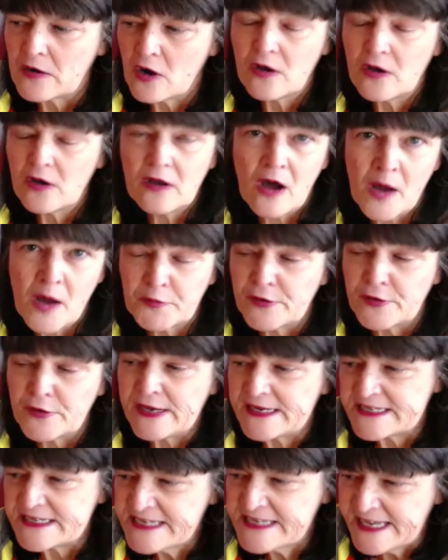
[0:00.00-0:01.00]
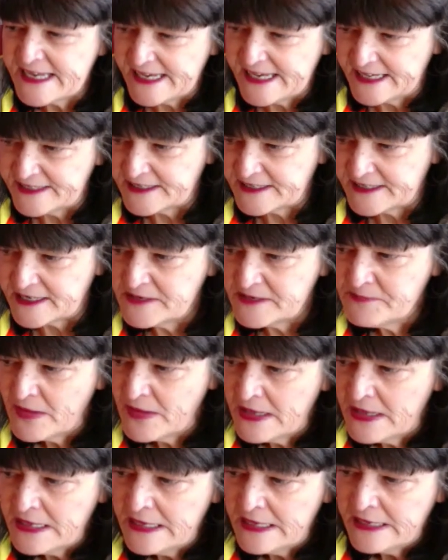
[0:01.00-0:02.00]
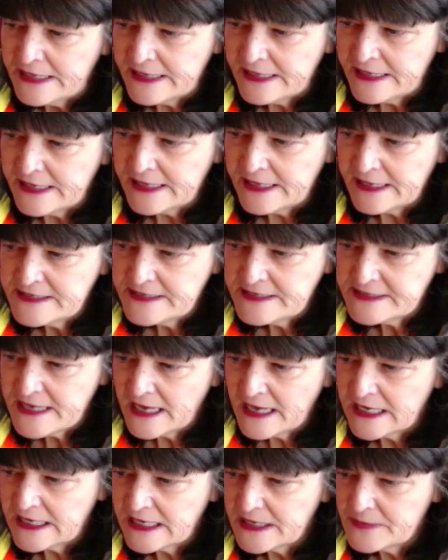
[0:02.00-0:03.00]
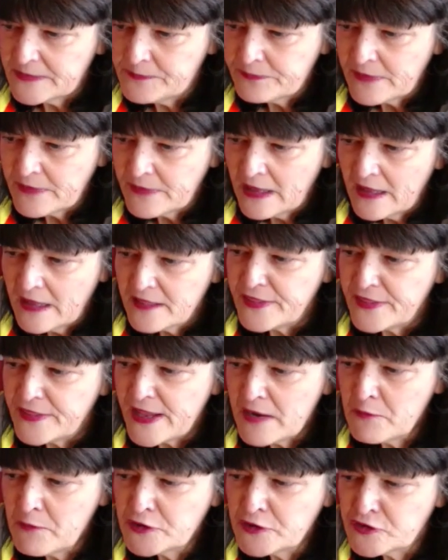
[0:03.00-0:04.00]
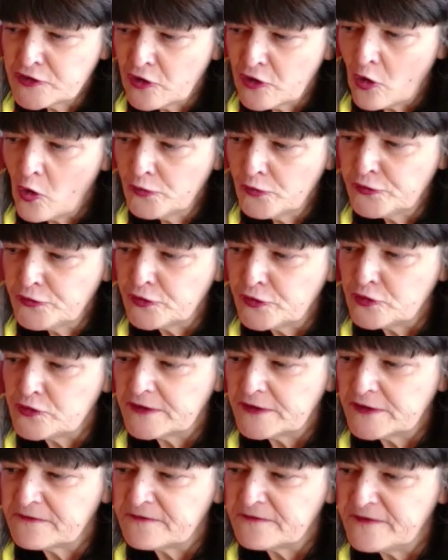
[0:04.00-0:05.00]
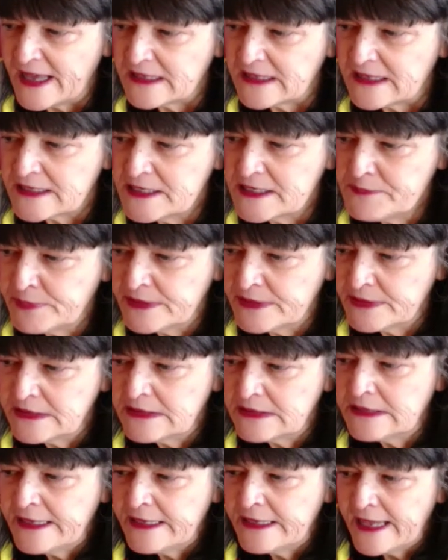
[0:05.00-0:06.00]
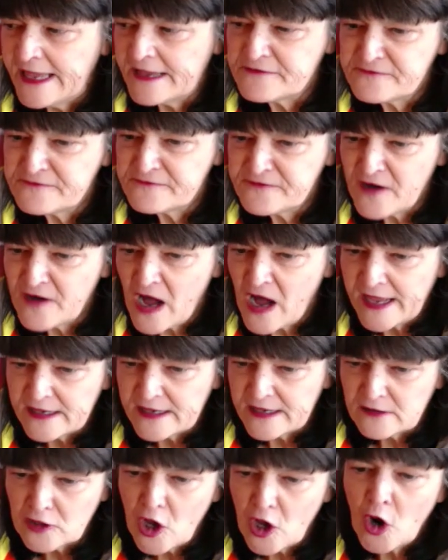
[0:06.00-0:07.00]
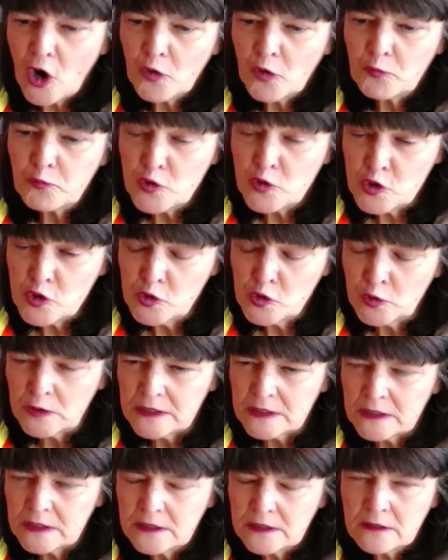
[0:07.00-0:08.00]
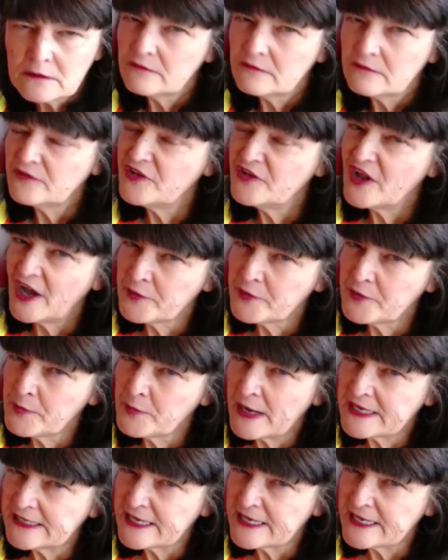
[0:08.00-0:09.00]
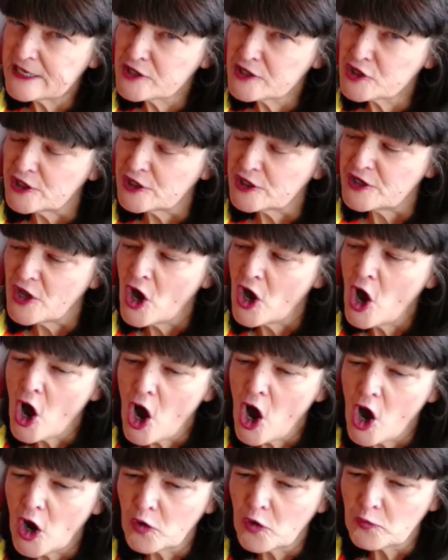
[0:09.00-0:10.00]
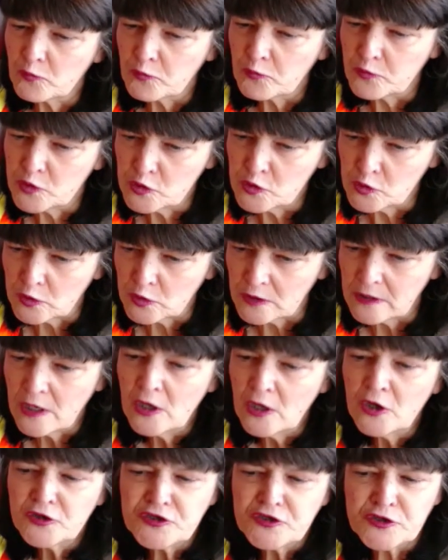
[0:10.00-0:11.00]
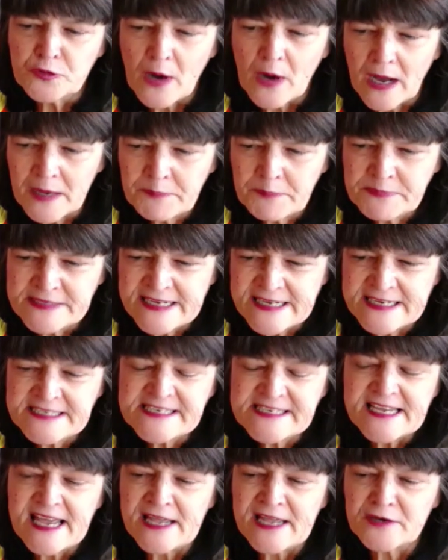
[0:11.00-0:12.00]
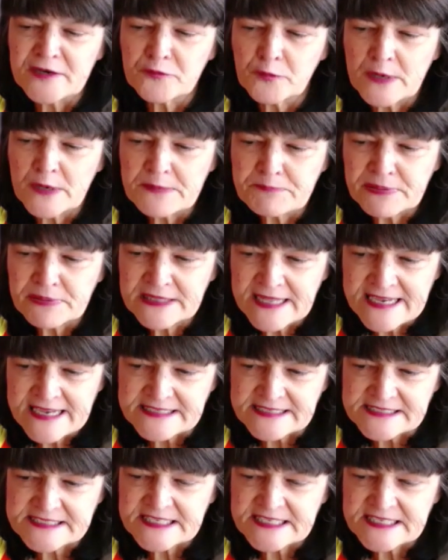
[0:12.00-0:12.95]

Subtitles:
operate in Canada, and they were told to develop and file a rule, not a regulation, a rule to update and replace